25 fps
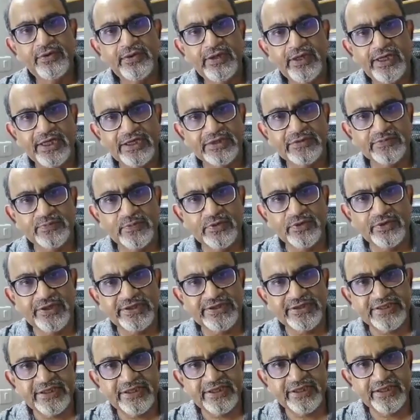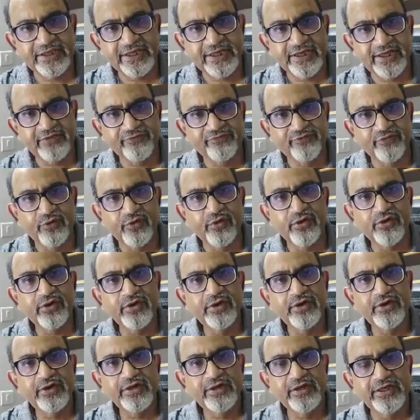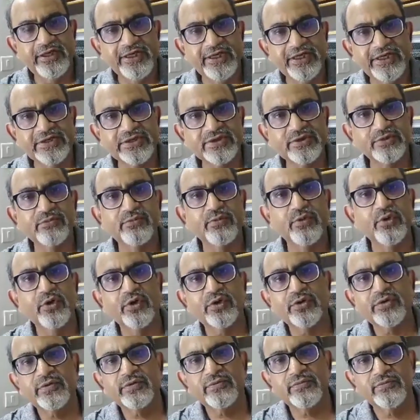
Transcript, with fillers: exploration in grade 4 leads to more